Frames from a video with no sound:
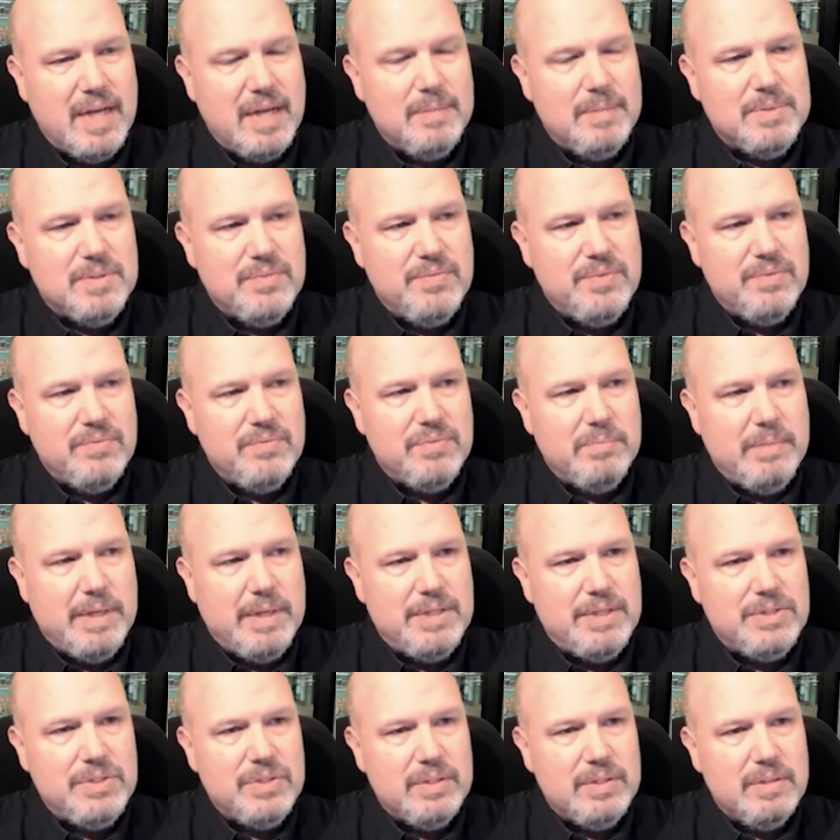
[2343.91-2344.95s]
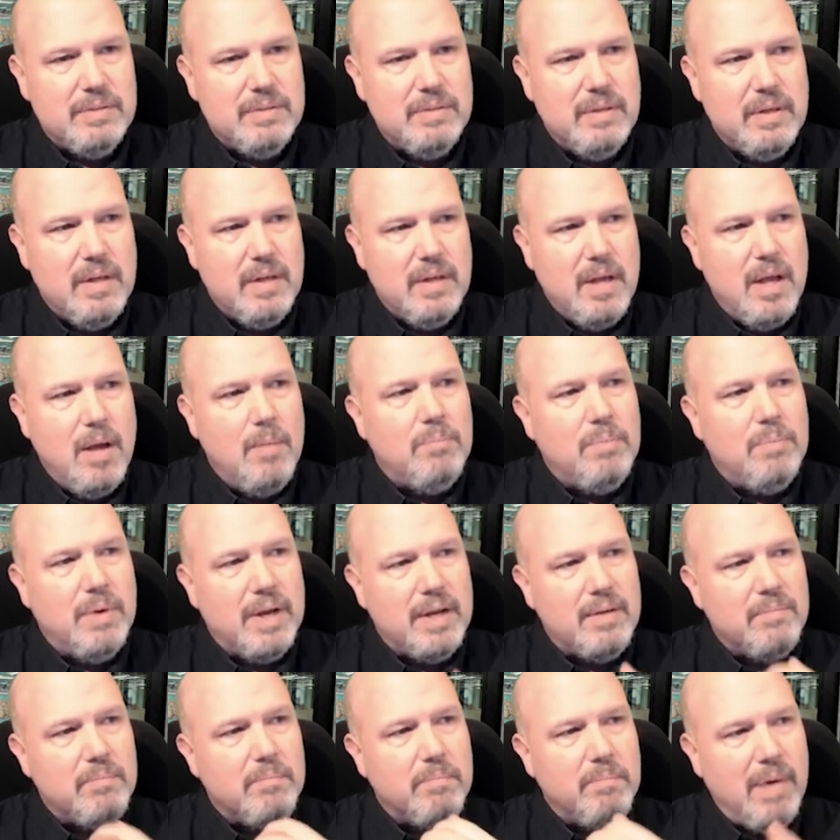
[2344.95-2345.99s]
of information,
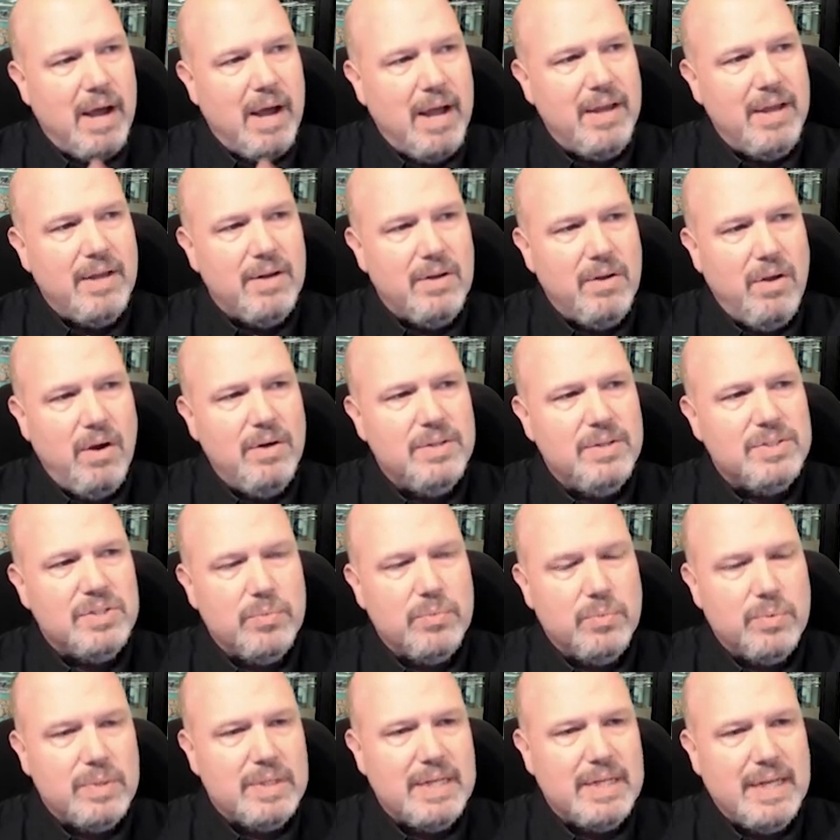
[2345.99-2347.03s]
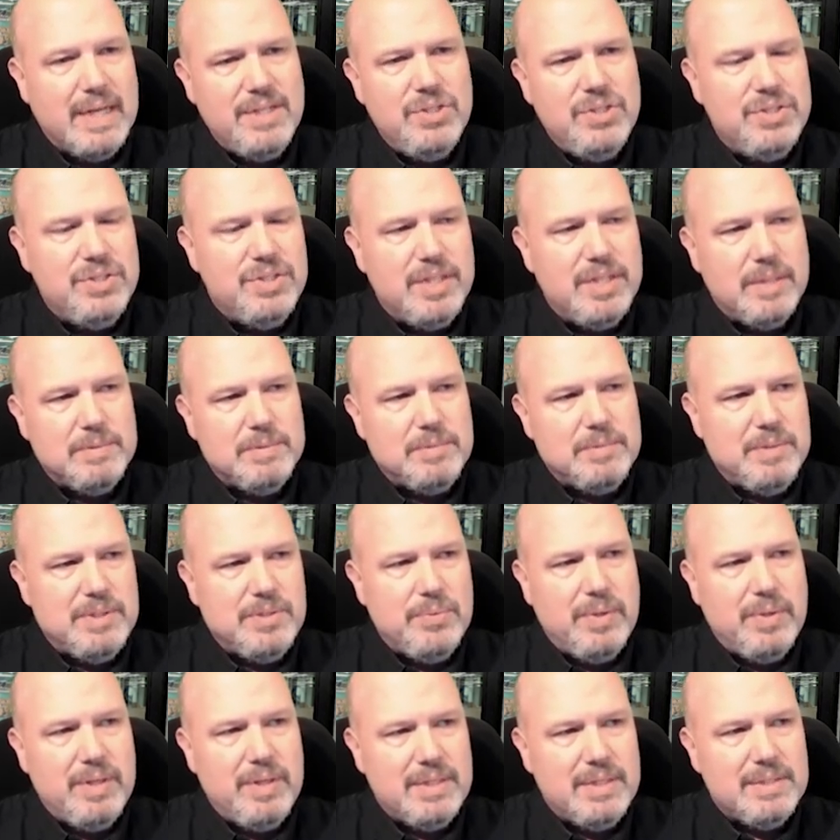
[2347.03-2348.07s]
but by and large, the relationships
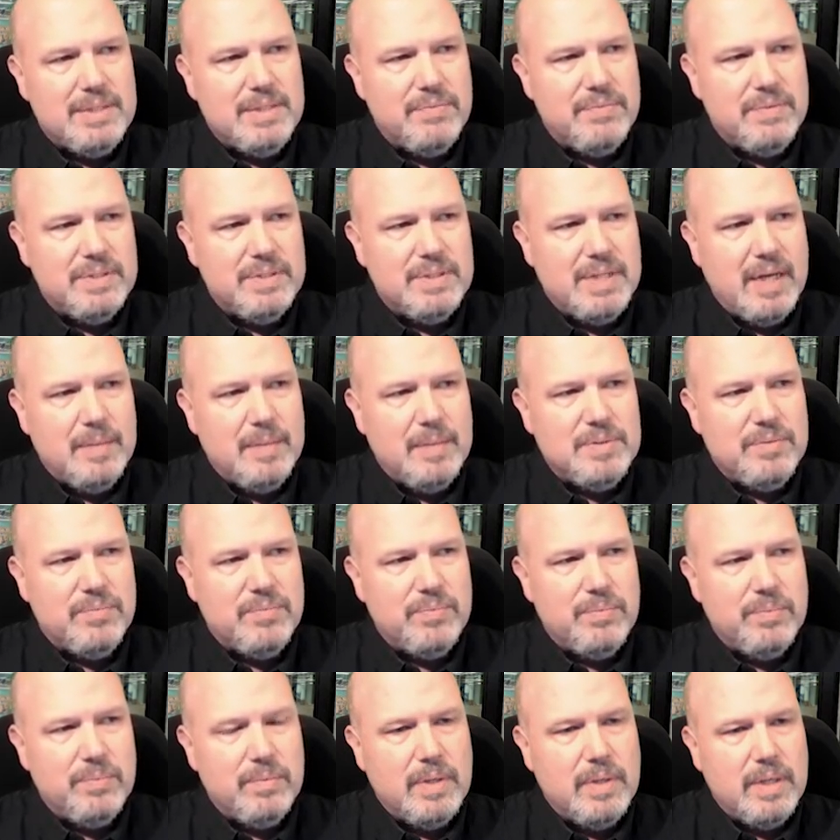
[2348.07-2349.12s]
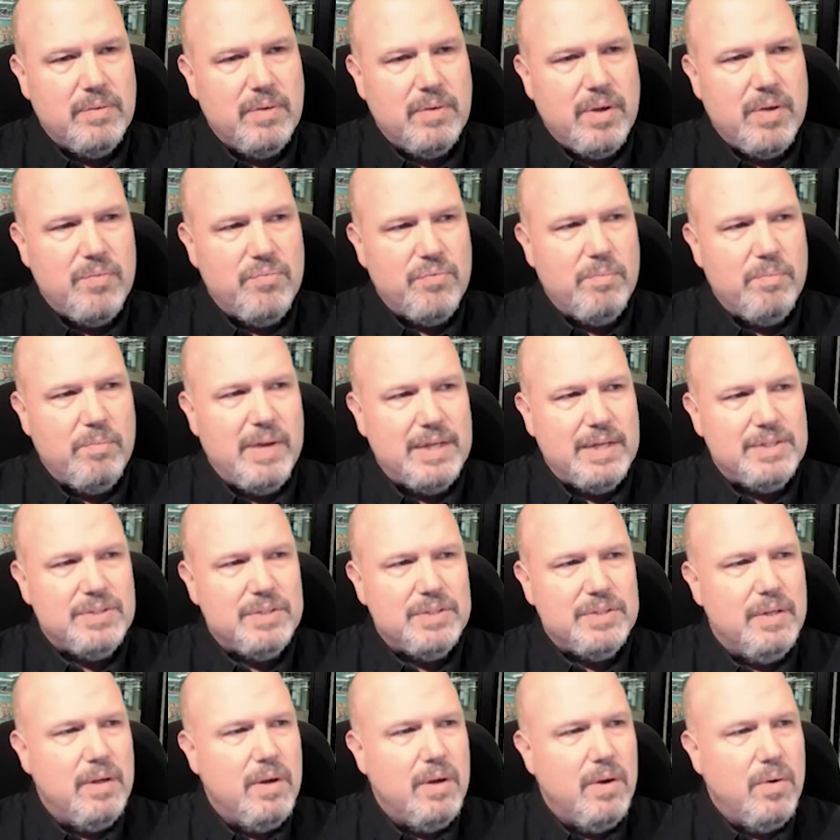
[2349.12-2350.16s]
between these different types of
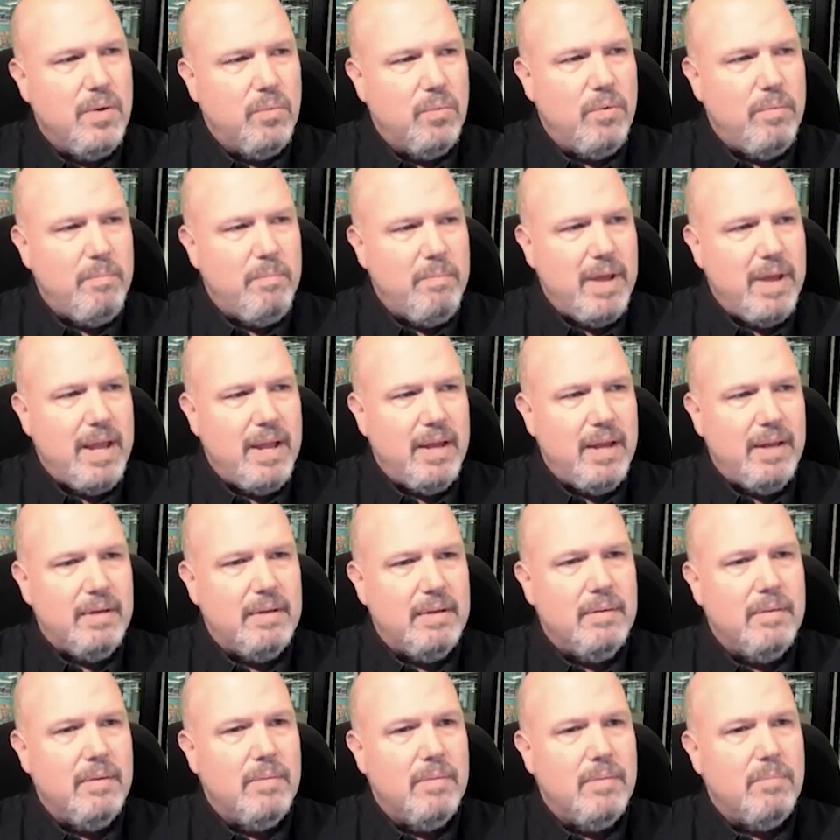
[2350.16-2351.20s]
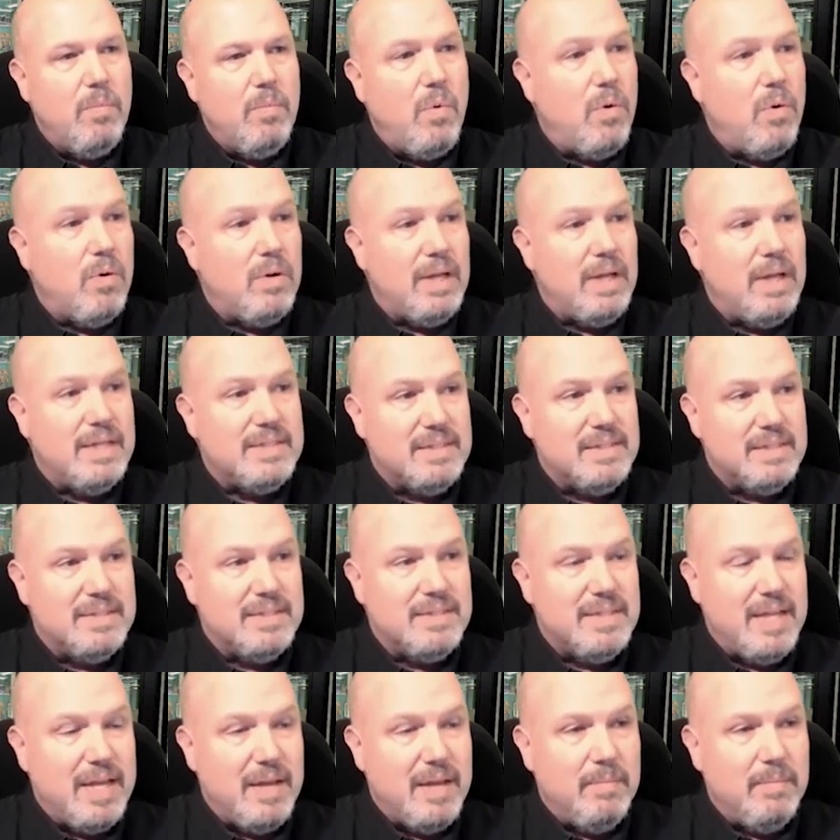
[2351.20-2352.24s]
information remain more or less the
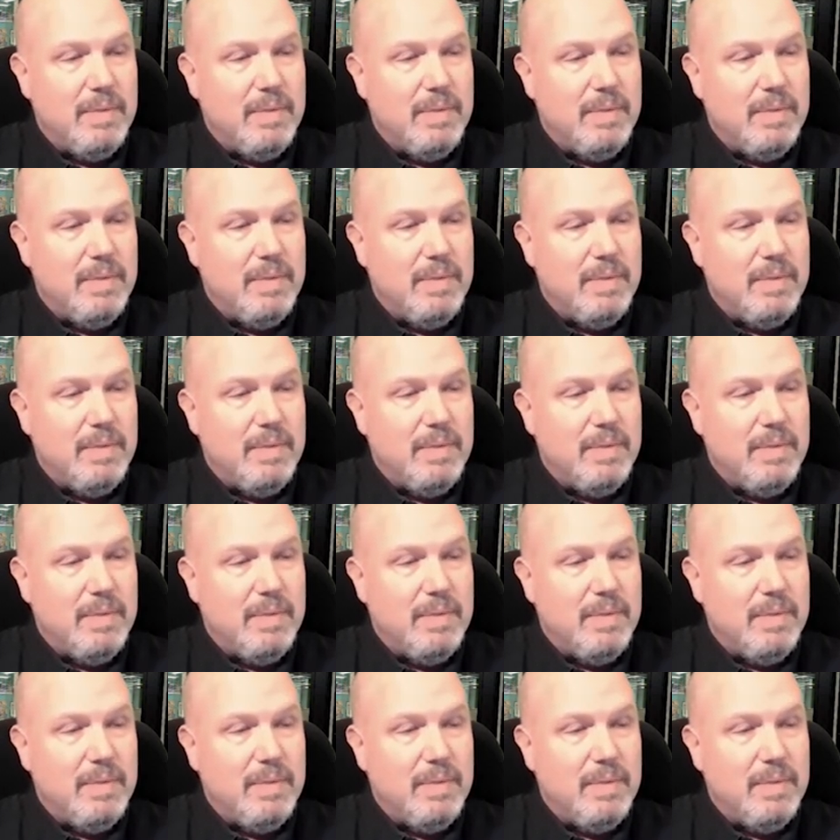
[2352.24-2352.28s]
same.